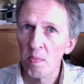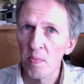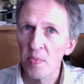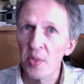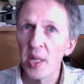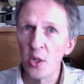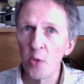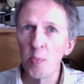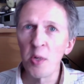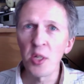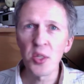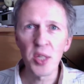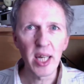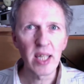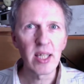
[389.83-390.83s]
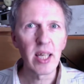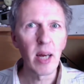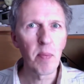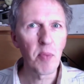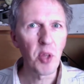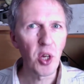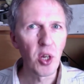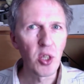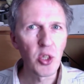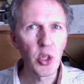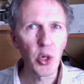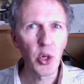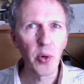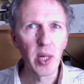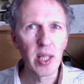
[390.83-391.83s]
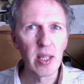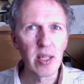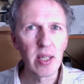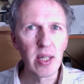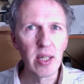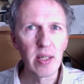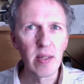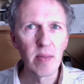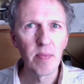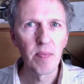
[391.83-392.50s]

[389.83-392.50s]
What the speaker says: then you must accept the consequences.